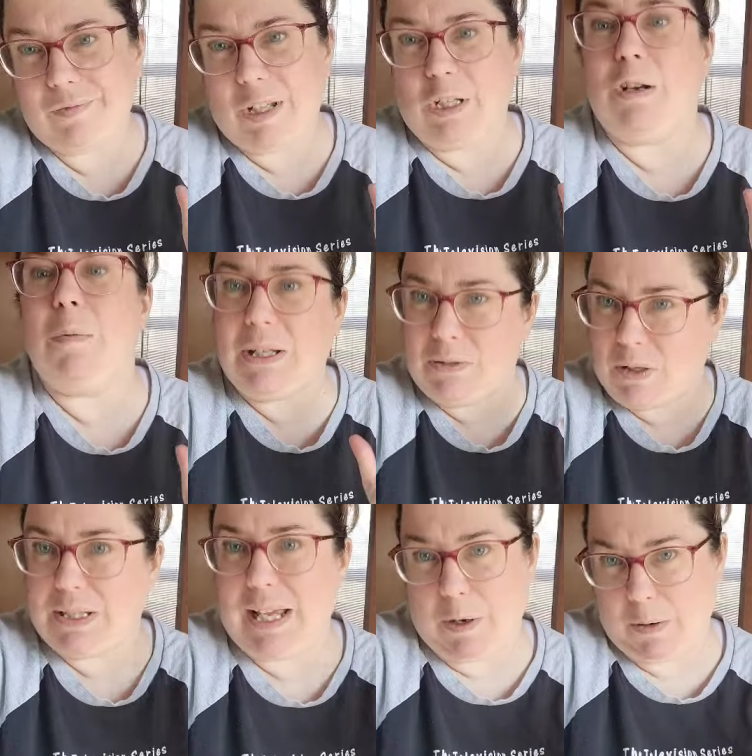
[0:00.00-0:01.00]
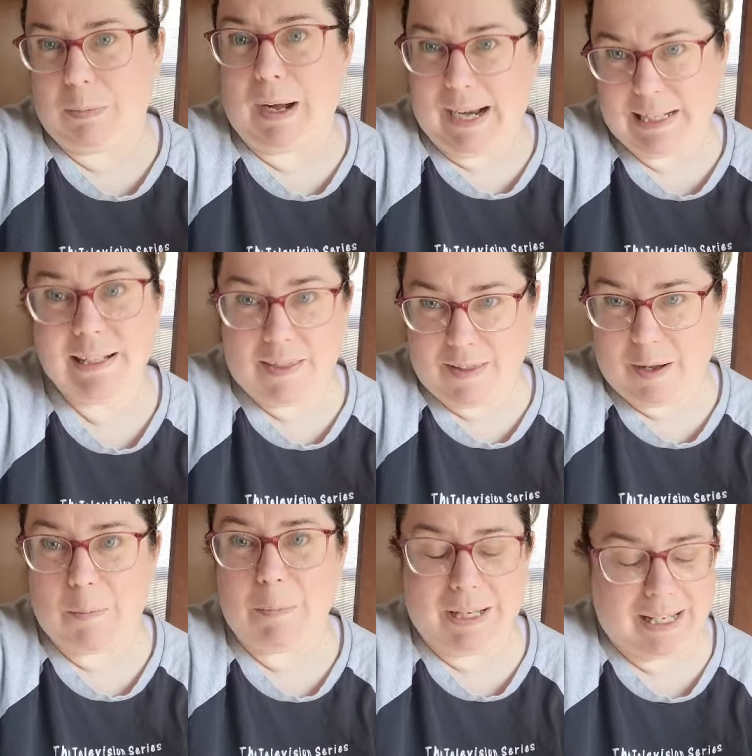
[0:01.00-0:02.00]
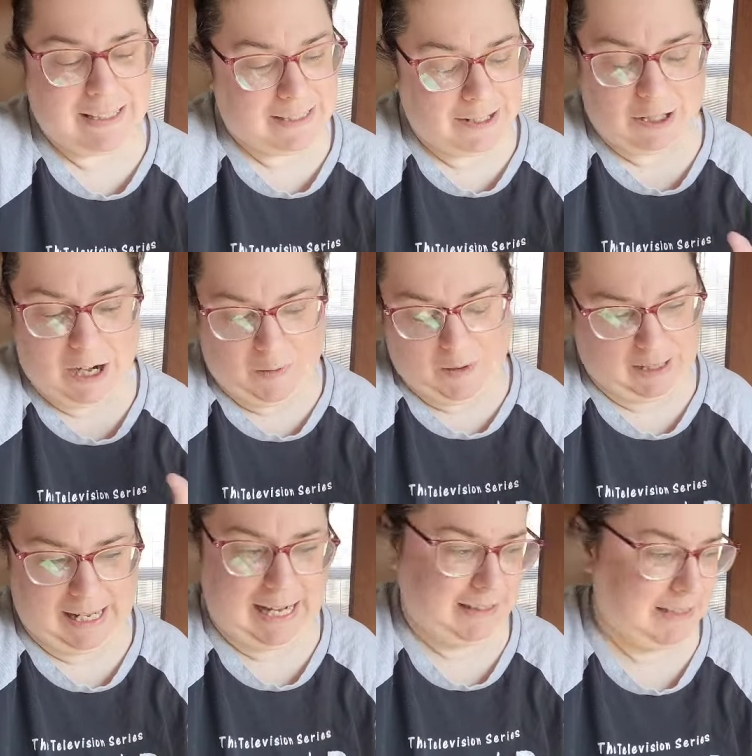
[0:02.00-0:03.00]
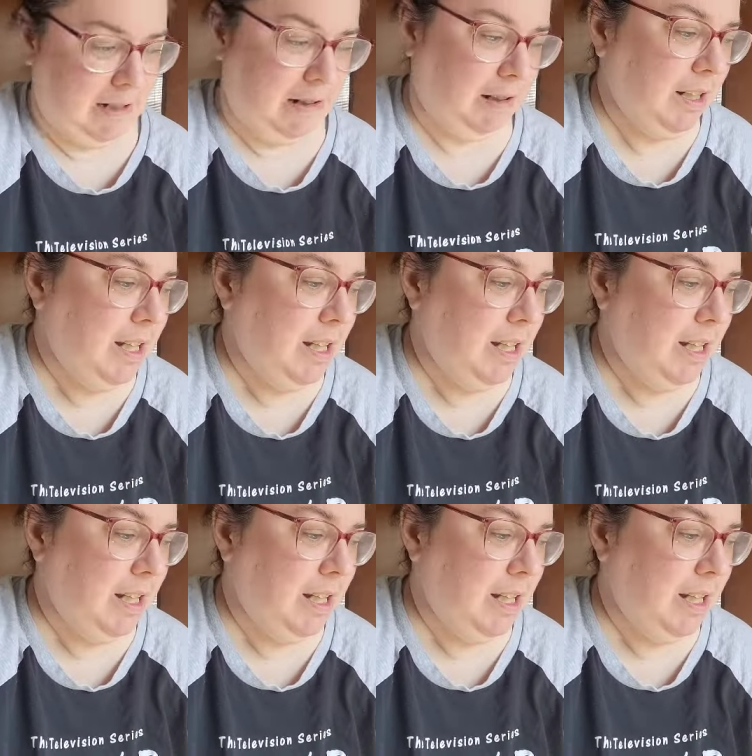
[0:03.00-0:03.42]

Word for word: you might as well say goodbye to them because they're not going to last long.